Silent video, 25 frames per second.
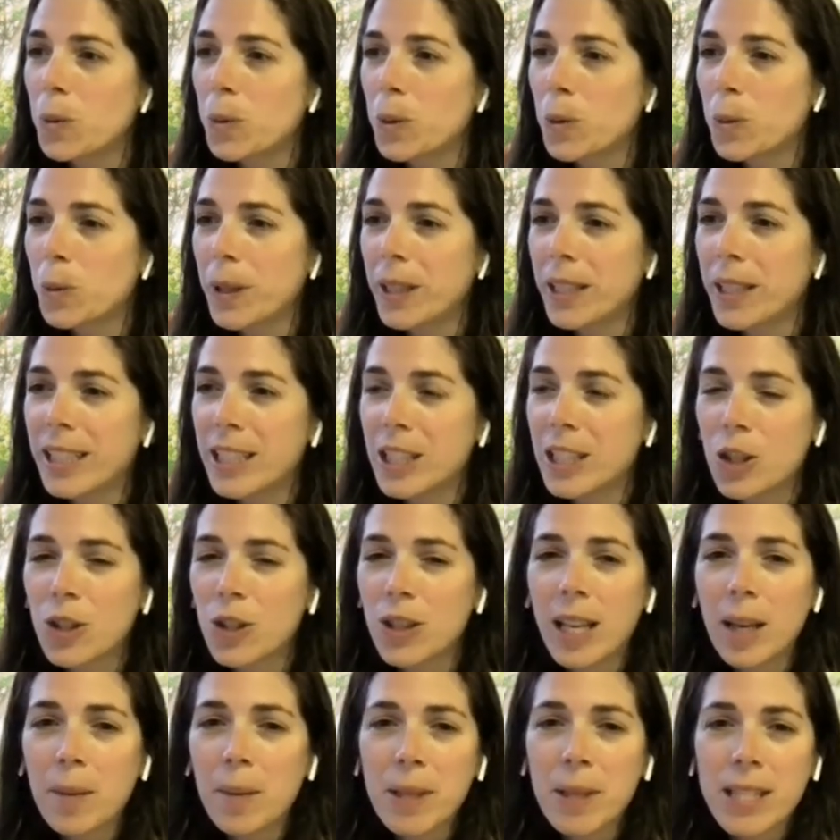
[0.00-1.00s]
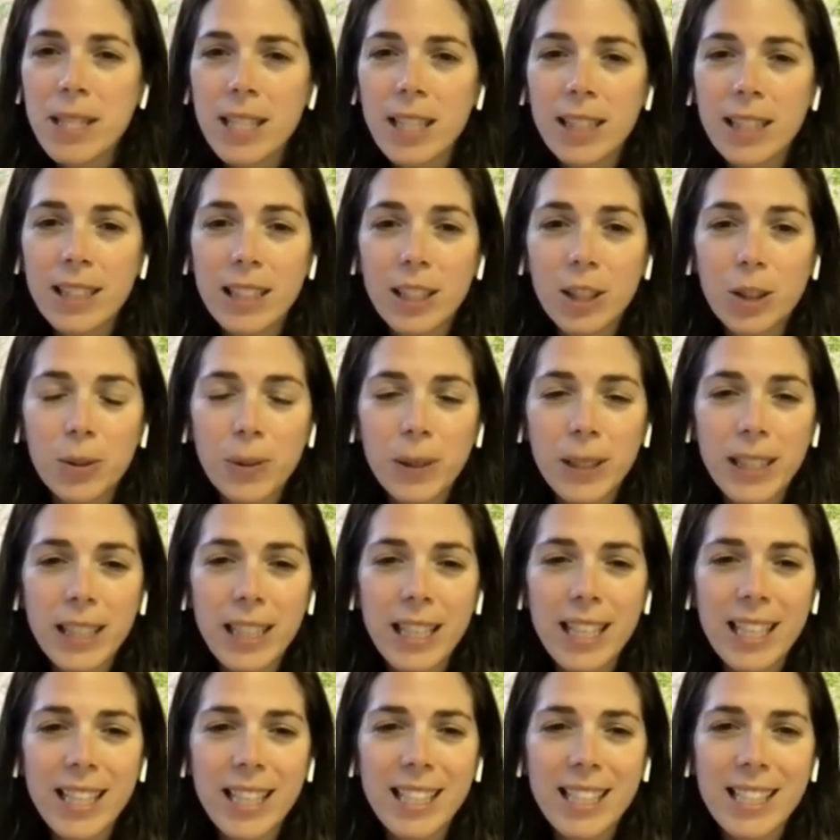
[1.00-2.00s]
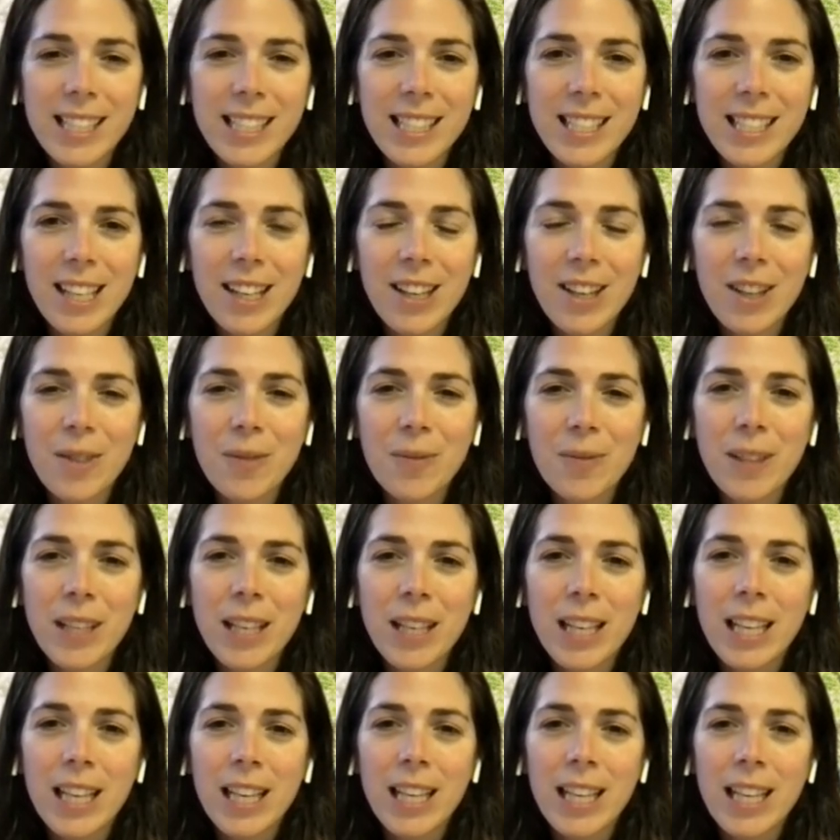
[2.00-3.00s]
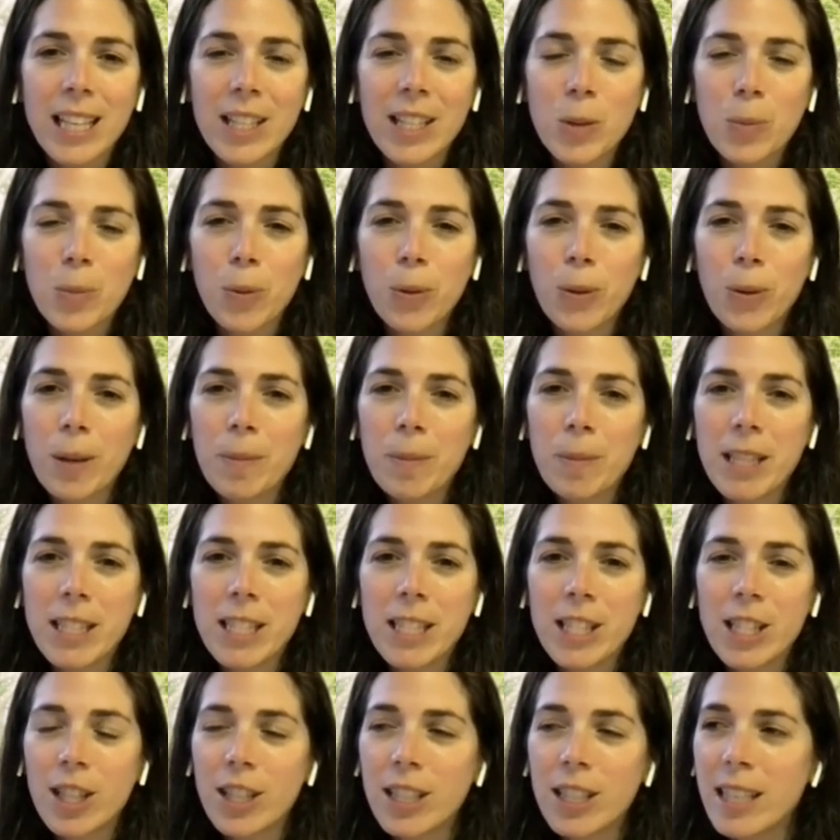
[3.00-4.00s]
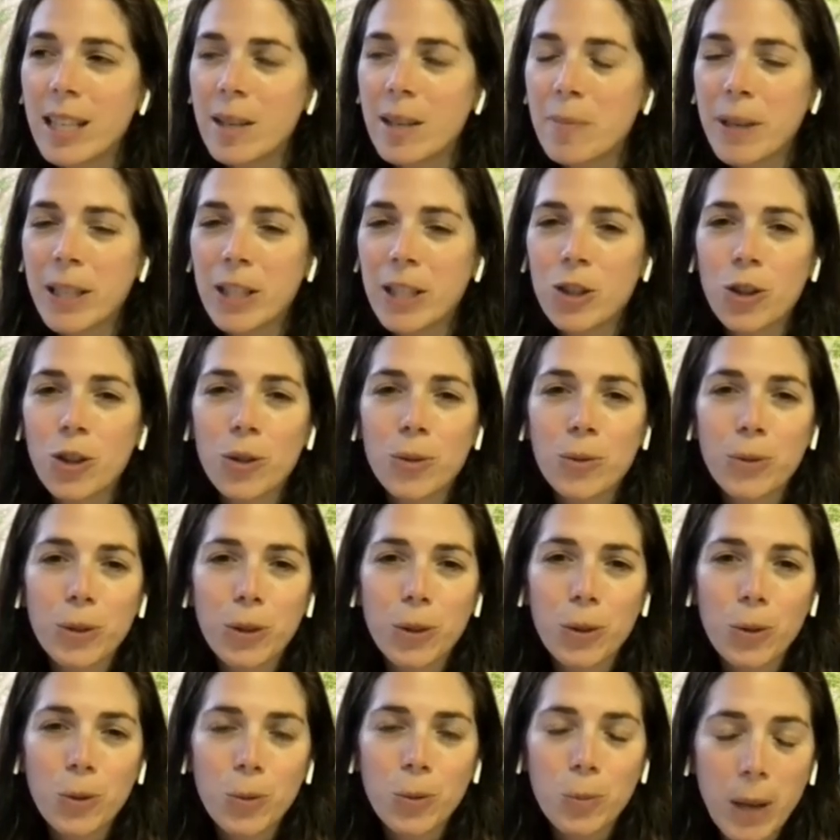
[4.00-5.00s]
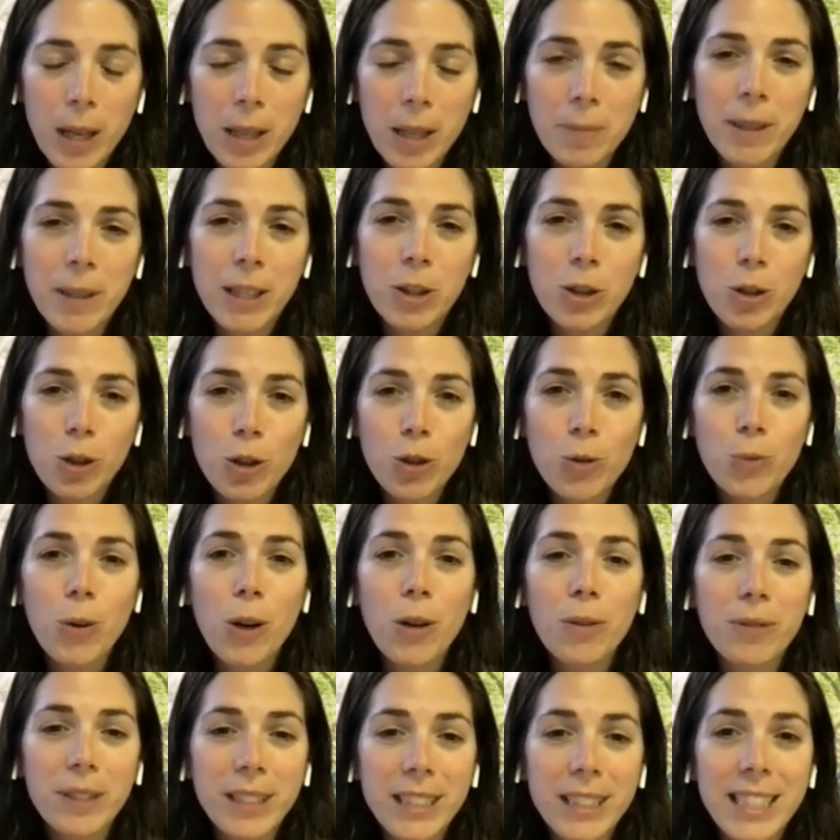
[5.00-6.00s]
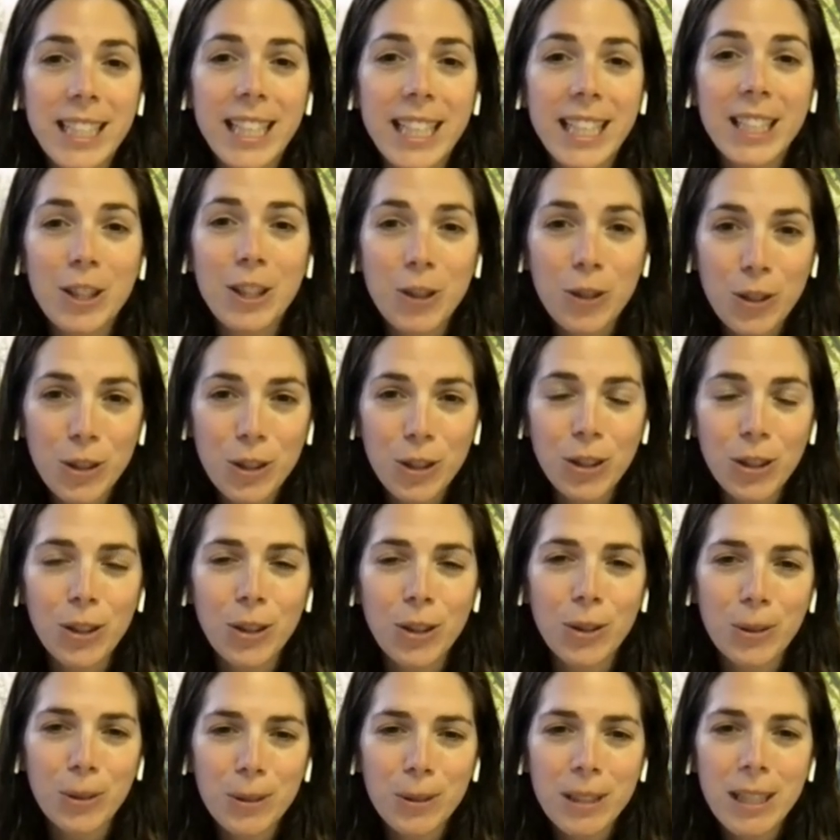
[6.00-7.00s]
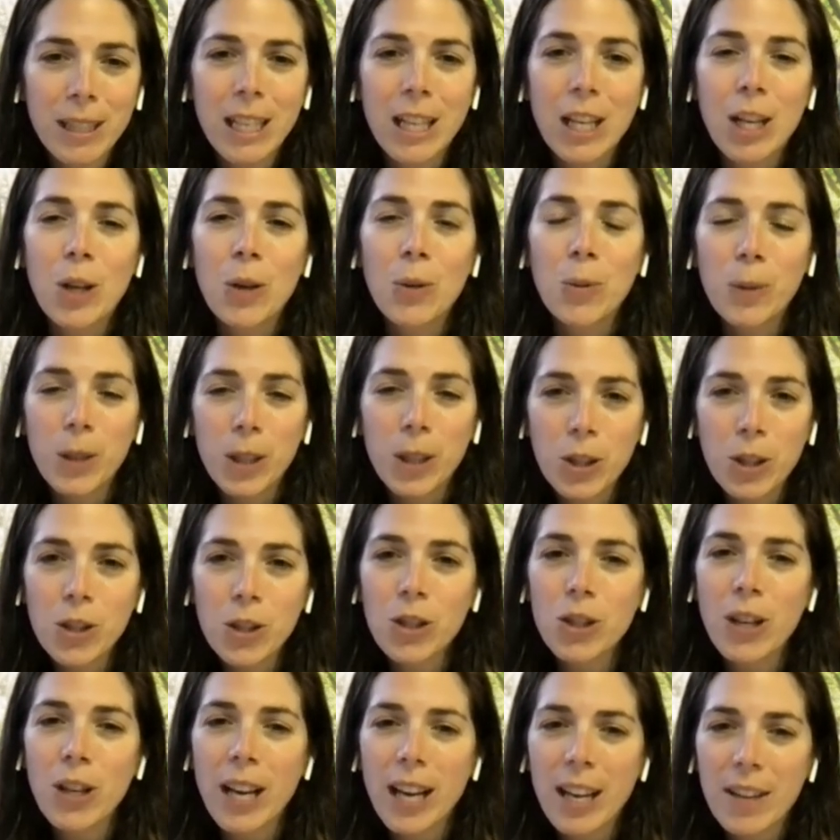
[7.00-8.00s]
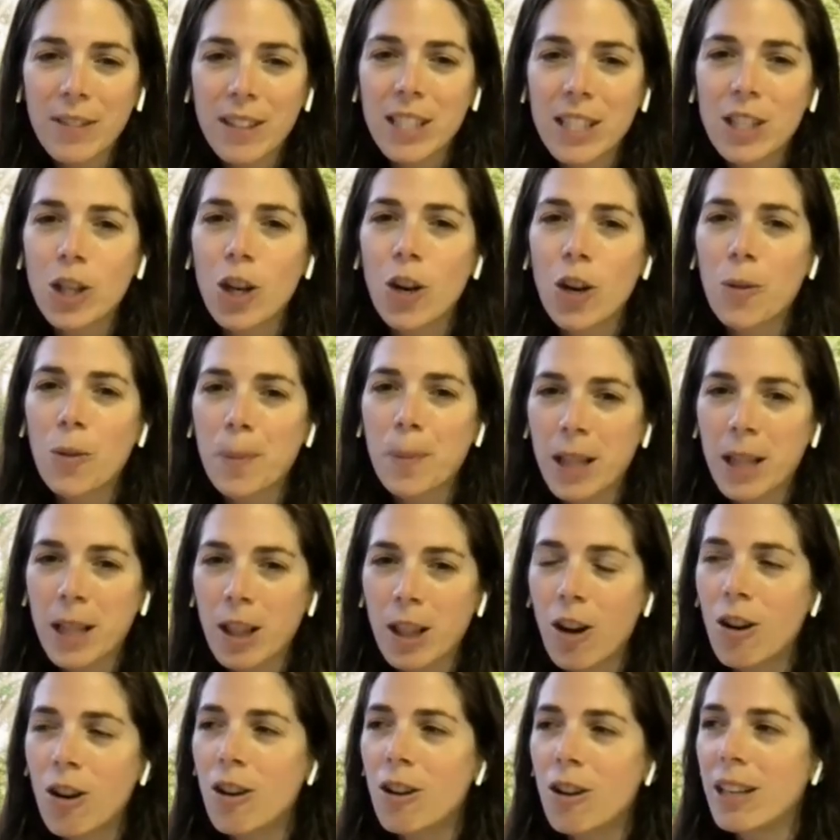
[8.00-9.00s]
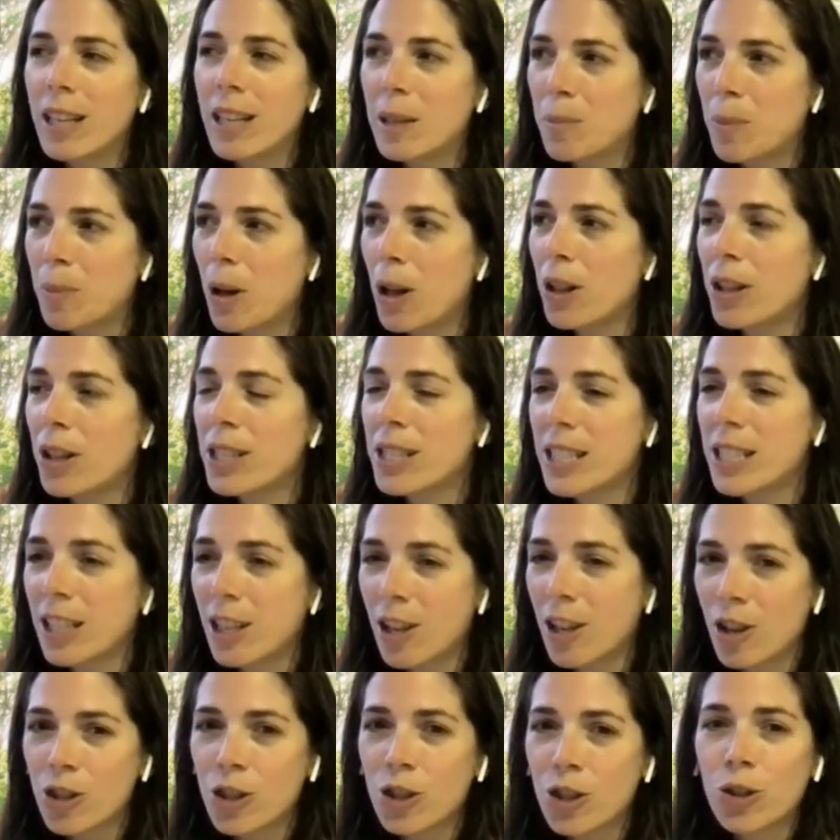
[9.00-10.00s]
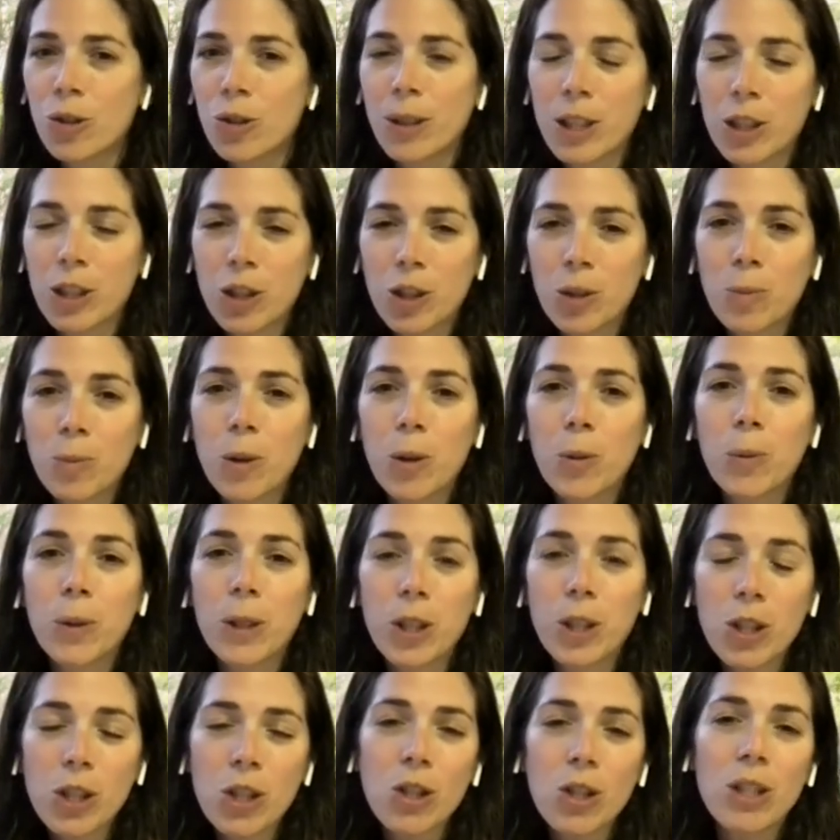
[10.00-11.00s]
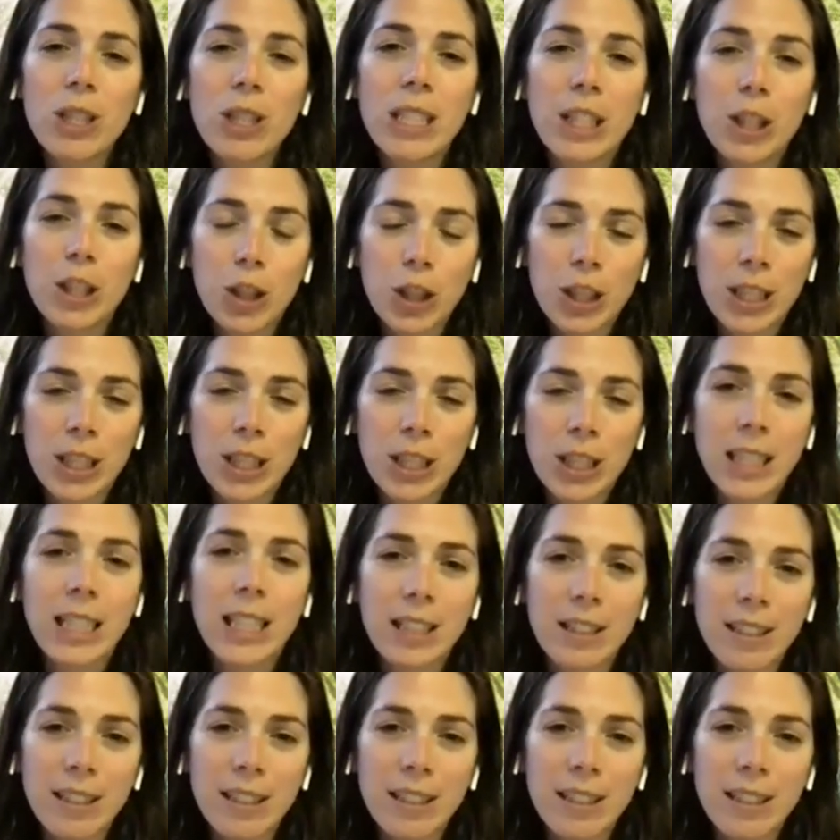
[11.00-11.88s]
So while we're waiting, so the MSL degree is, um, is a program that started at McGeorge, at McGeorge roughly 10 years ago we used to have this government law and policy concentration, but we used to teach it